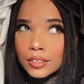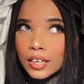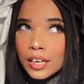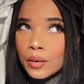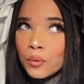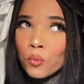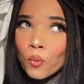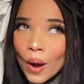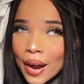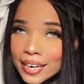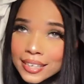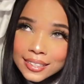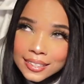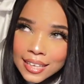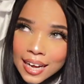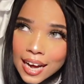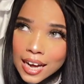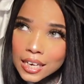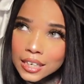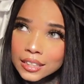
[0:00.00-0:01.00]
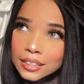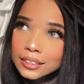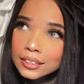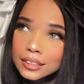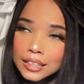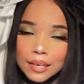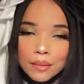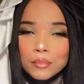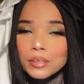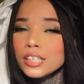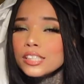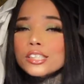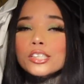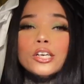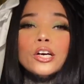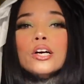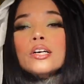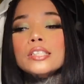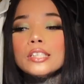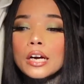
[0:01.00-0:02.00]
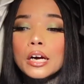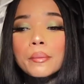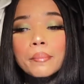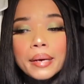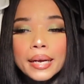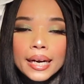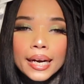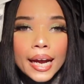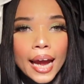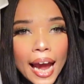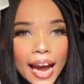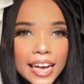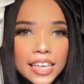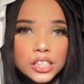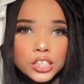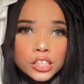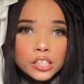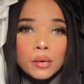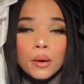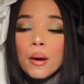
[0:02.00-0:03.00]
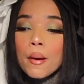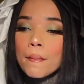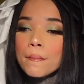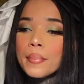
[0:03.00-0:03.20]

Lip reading: And why is that? Because your girl's on her medication.